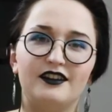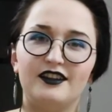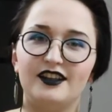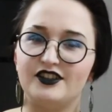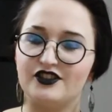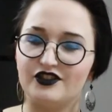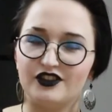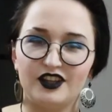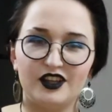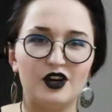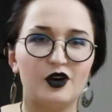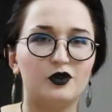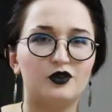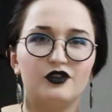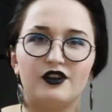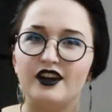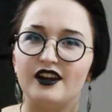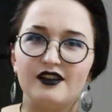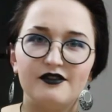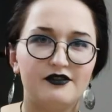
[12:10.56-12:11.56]
literally go
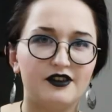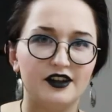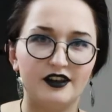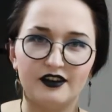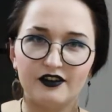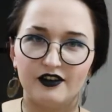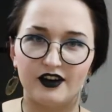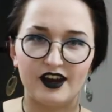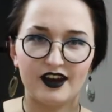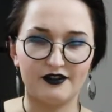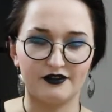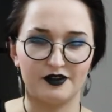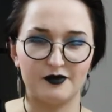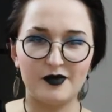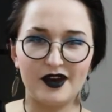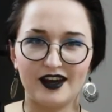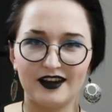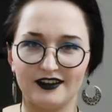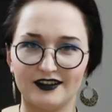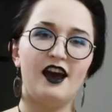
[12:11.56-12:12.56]
to any video I ever
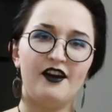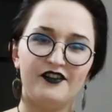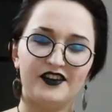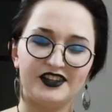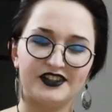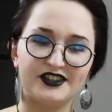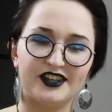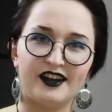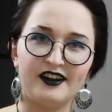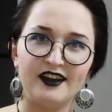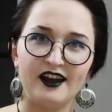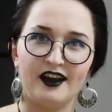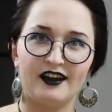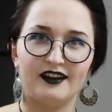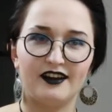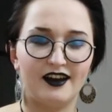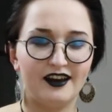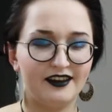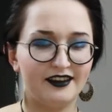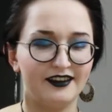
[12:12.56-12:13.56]
made. Having said
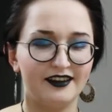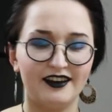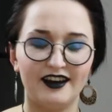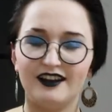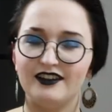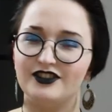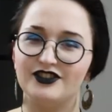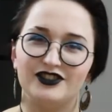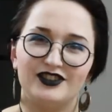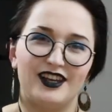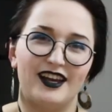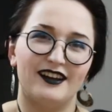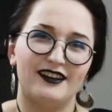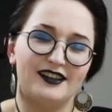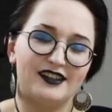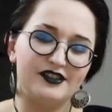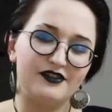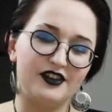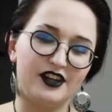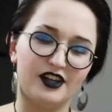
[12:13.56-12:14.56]
that, I think I'll just end
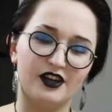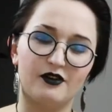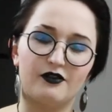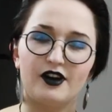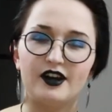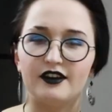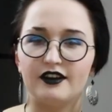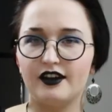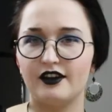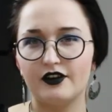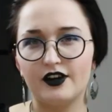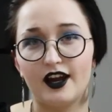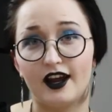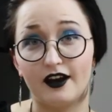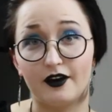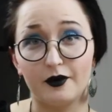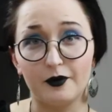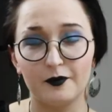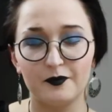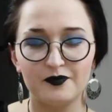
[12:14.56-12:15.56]
this video right here and
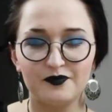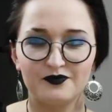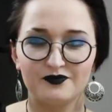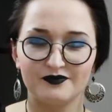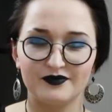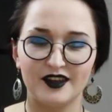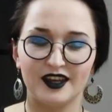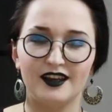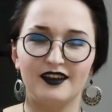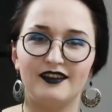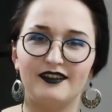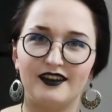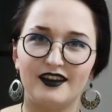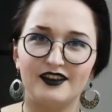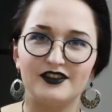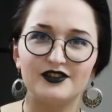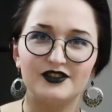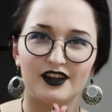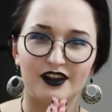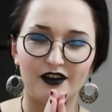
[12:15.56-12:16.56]
now.
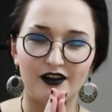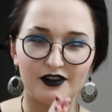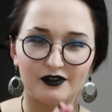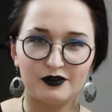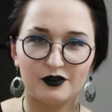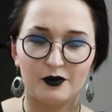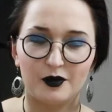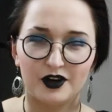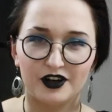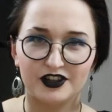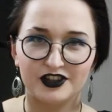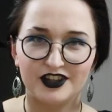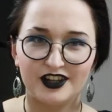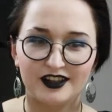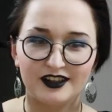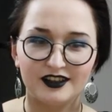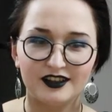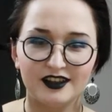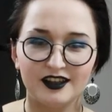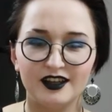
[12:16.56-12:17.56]
Thanks a lot for
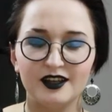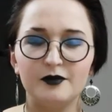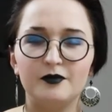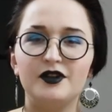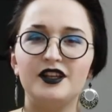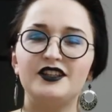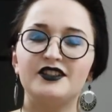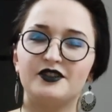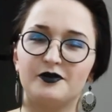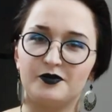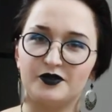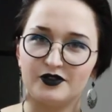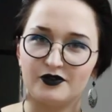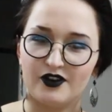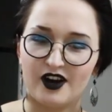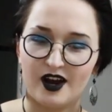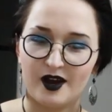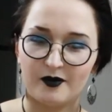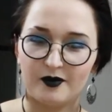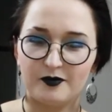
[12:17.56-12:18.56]
watching. Please
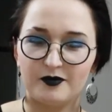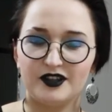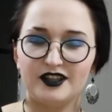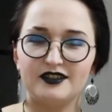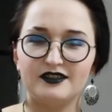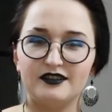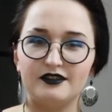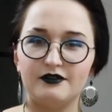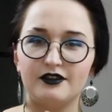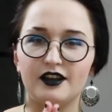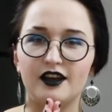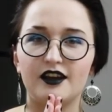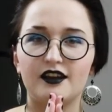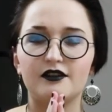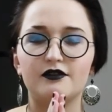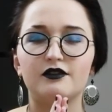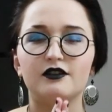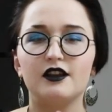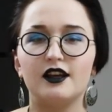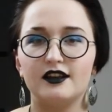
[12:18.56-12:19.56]
subscribe, please leave a
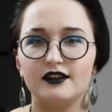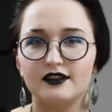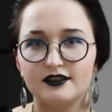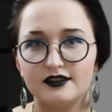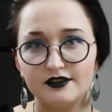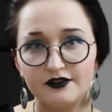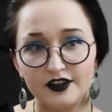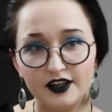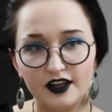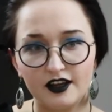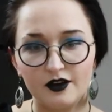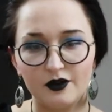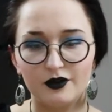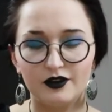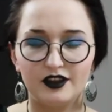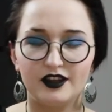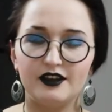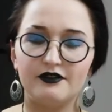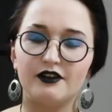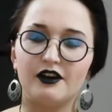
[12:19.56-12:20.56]
like if you like this
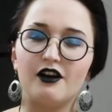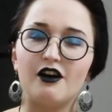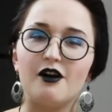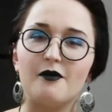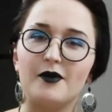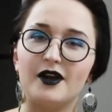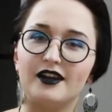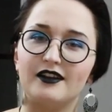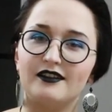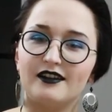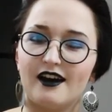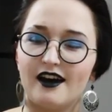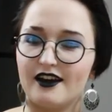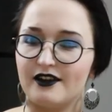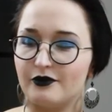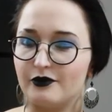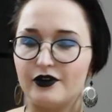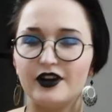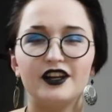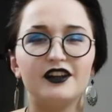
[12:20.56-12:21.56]
video, leave a comment,
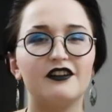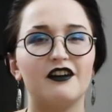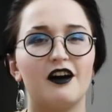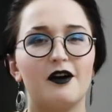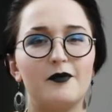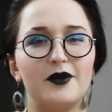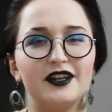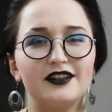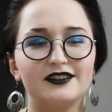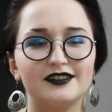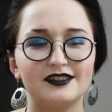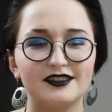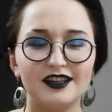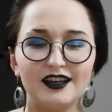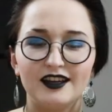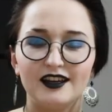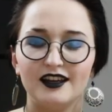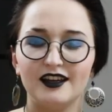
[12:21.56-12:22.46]
I read comments.